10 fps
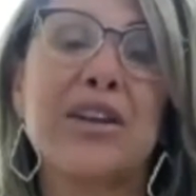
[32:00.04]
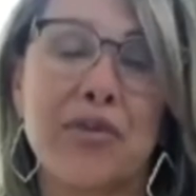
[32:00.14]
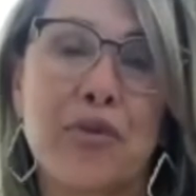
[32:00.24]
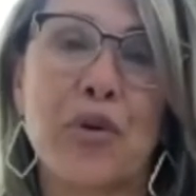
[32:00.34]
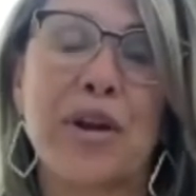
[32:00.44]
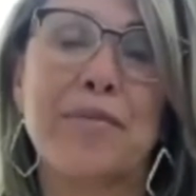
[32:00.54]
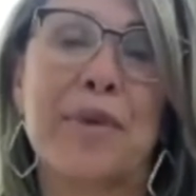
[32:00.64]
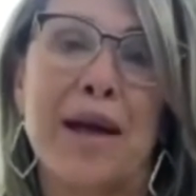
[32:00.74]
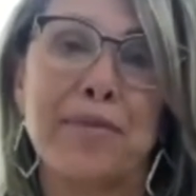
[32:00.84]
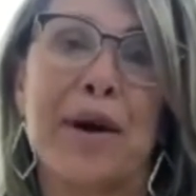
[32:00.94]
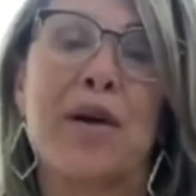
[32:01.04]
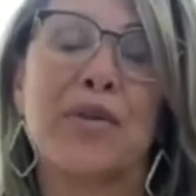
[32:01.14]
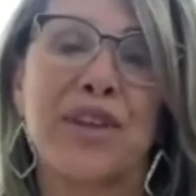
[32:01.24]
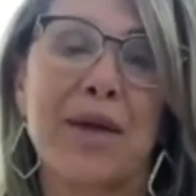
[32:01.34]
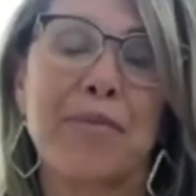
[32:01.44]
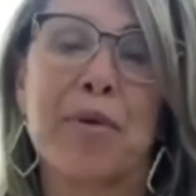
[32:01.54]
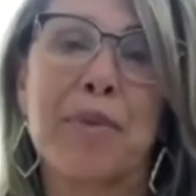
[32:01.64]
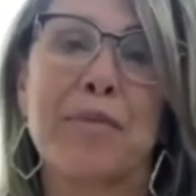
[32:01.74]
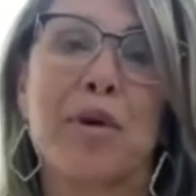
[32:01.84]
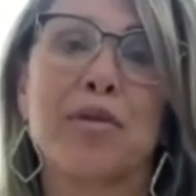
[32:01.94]
afford it, but I bunk with a couple
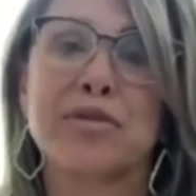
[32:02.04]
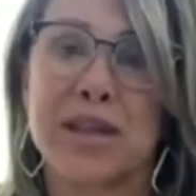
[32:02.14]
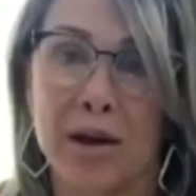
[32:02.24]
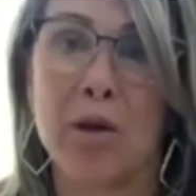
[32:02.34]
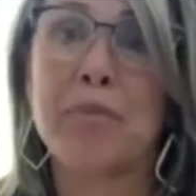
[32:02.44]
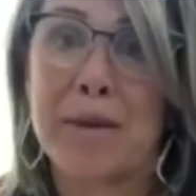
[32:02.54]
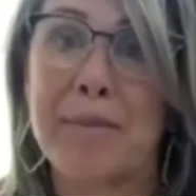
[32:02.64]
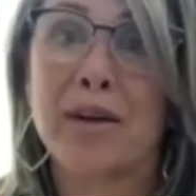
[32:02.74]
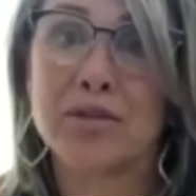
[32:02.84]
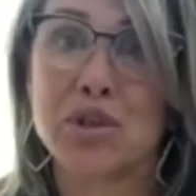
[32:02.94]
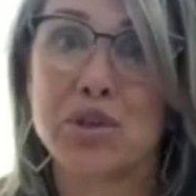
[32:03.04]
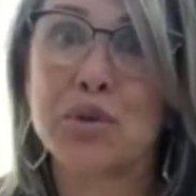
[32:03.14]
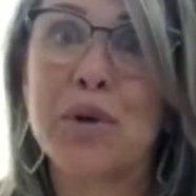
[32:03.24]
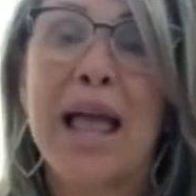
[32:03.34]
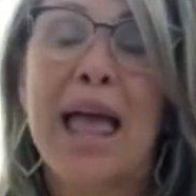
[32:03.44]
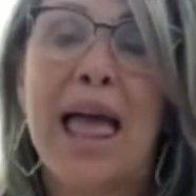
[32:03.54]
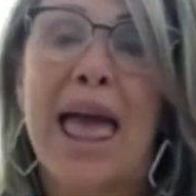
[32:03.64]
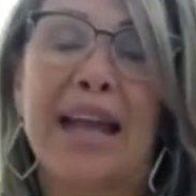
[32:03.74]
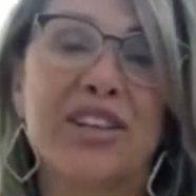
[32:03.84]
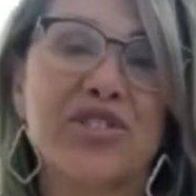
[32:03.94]
people to help them out too.
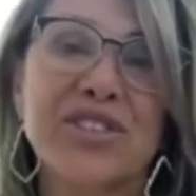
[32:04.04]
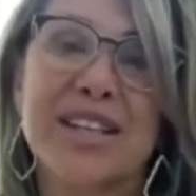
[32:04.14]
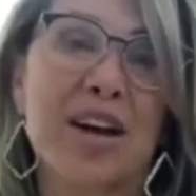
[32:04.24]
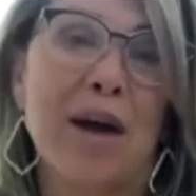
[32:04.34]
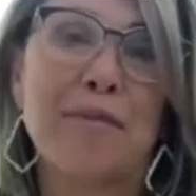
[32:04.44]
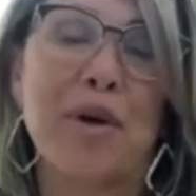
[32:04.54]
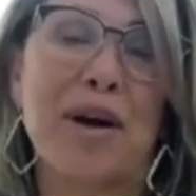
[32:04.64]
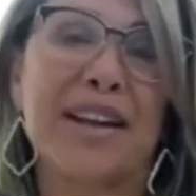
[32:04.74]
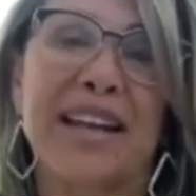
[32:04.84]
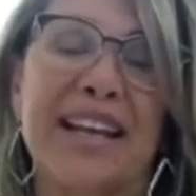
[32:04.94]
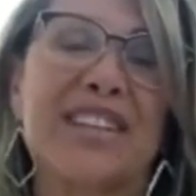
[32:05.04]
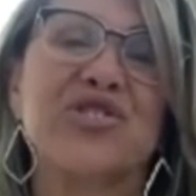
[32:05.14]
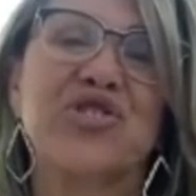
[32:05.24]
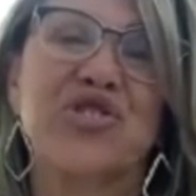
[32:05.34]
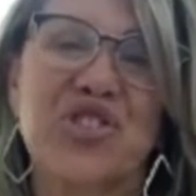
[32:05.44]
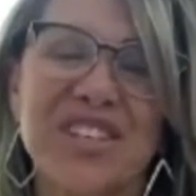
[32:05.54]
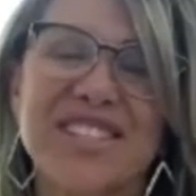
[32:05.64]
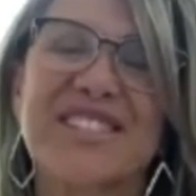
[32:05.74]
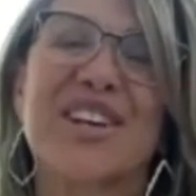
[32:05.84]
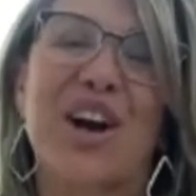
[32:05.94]
And it's just the camaraderie. It's
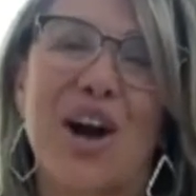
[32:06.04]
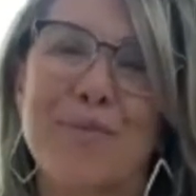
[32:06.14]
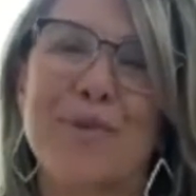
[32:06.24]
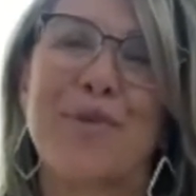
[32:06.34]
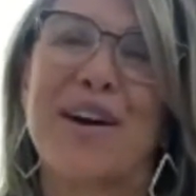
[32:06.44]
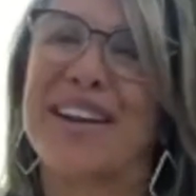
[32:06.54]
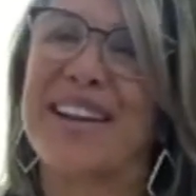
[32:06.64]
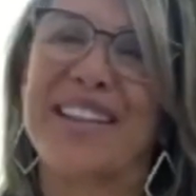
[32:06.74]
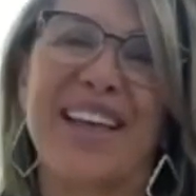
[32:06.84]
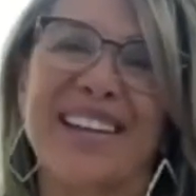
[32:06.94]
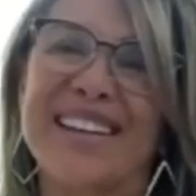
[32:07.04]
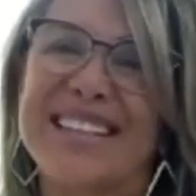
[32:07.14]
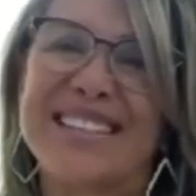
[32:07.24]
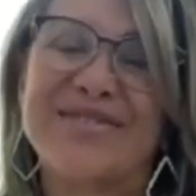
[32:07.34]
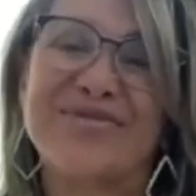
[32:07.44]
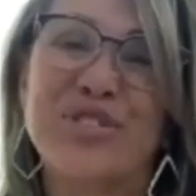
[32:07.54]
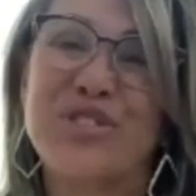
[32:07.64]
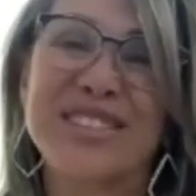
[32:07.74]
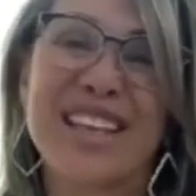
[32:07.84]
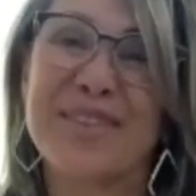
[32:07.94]
just the camaraderie that you
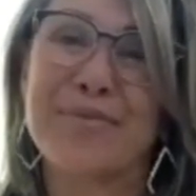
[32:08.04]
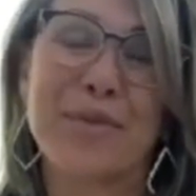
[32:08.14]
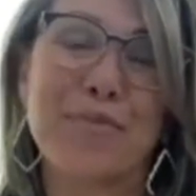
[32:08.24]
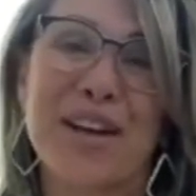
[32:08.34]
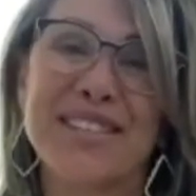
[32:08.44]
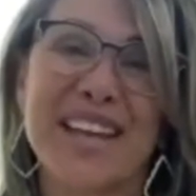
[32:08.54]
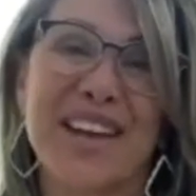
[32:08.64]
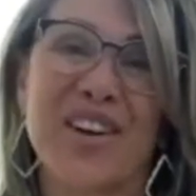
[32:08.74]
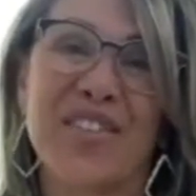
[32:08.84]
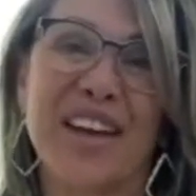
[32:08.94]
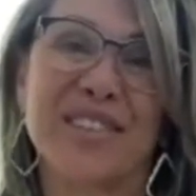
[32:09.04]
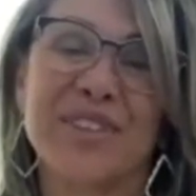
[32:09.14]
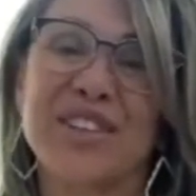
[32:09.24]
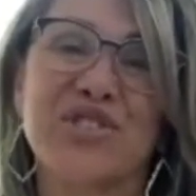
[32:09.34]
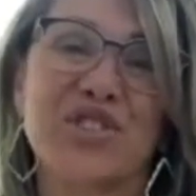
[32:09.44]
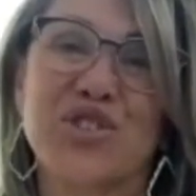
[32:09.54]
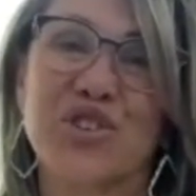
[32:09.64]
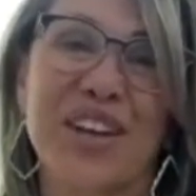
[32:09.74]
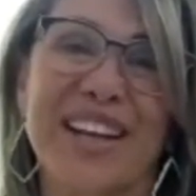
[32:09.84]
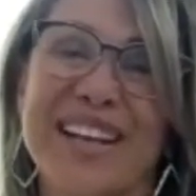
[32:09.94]
just can't put a price tag on that. It's the
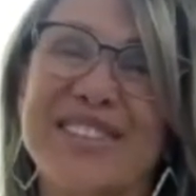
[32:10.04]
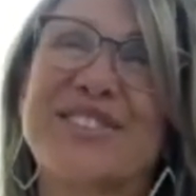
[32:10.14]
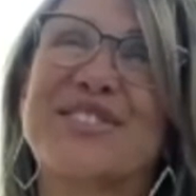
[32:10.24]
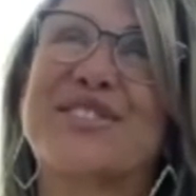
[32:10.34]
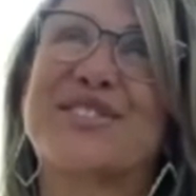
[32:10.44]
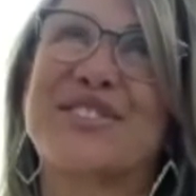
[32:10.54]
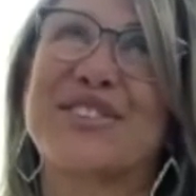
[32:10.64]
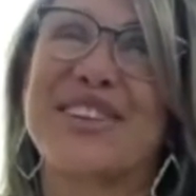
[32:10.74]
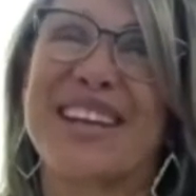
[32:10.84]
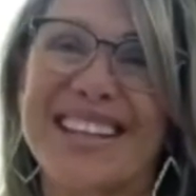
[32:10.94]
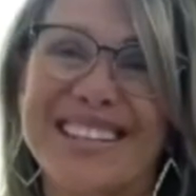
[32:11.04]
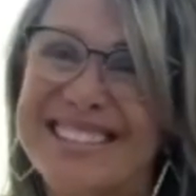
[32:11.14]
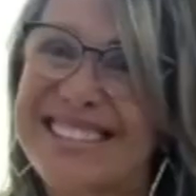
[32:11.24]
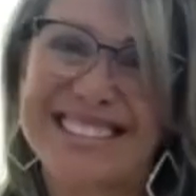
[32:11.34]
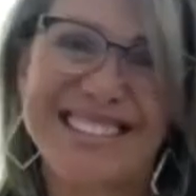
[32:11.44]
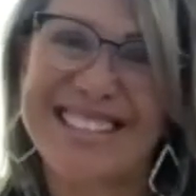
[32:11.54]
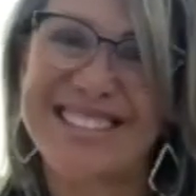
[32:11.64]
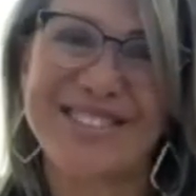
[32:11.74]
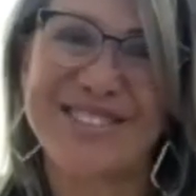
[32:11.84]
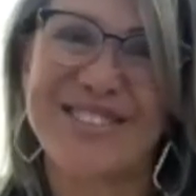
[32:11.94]
journey. It's the journey it's
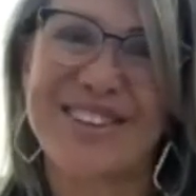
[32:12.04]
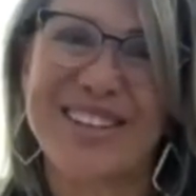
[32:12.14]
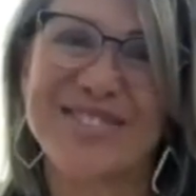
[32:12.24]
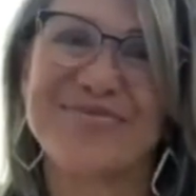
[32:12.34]
the journey.